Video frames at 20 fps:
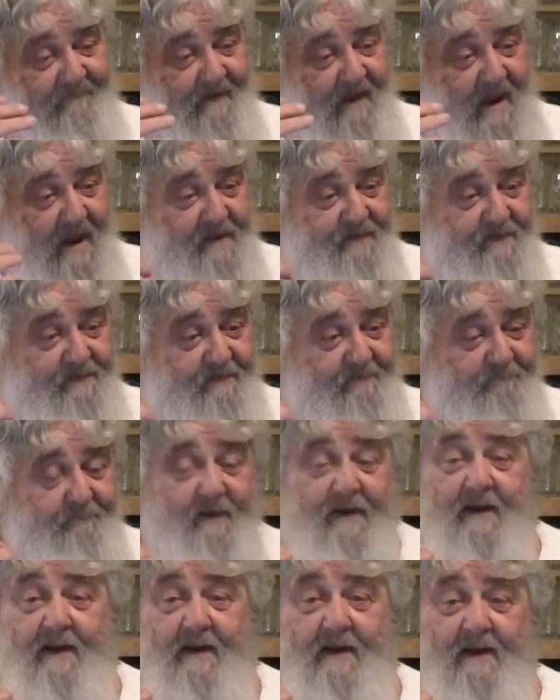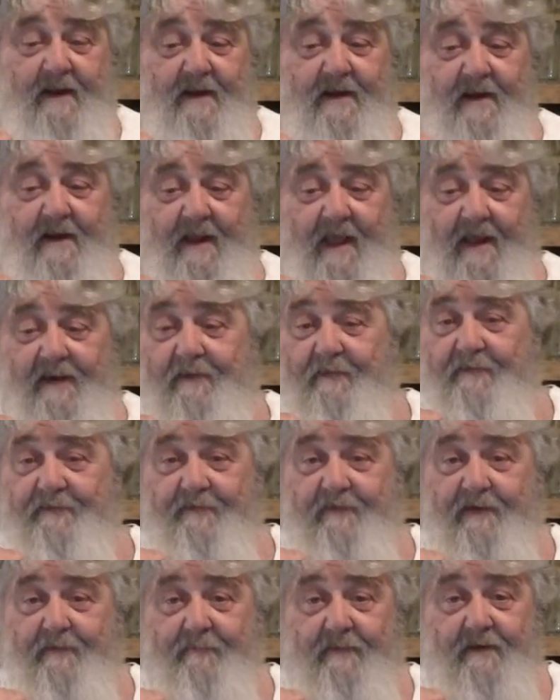As of me, I don't
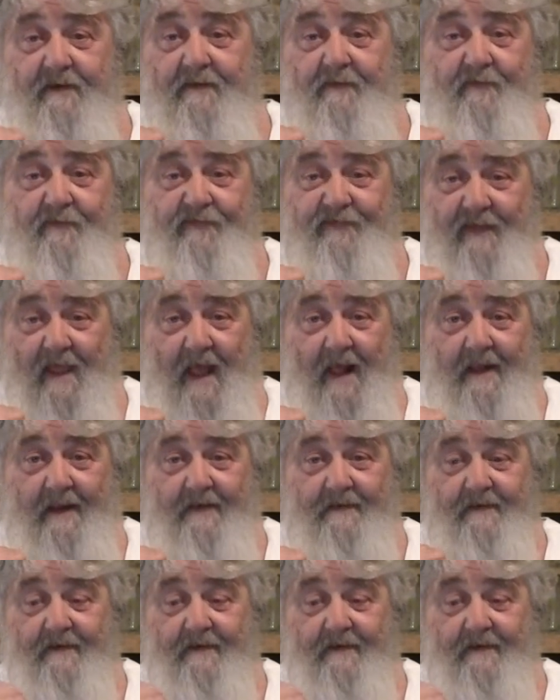drink beer with salad.